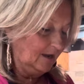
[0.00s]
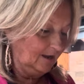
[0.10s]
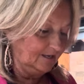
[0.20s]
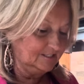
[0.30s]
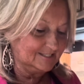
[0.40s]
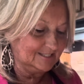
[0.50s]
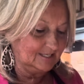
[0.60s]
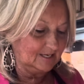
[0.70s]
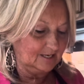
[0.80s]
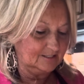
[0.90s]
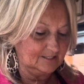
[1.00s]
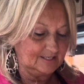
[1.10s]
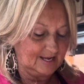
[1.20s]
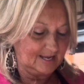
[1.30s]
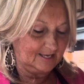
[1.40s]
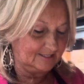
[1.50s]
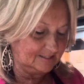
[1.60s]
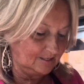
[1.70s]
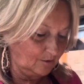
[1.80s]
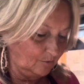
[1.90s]
I just think onion
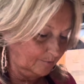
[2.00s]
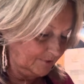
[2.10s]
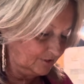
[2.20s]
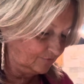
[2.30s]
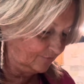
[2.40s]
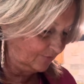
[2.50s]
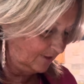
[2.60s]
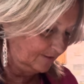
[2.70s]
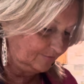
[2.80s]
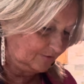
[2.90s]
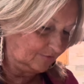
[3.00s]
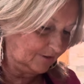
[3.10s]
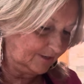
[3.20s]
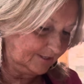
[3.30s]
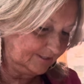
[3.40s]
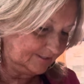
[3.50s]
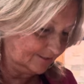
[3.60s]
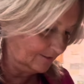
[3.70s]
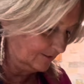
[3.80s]
adds so much flavor, right?